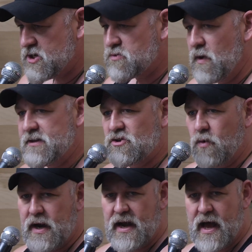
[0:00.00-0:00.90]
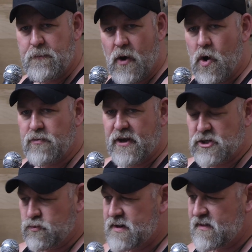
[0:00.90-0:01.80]
just went to 29 Palms. I
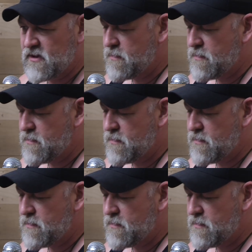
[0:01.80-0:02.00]
just went to this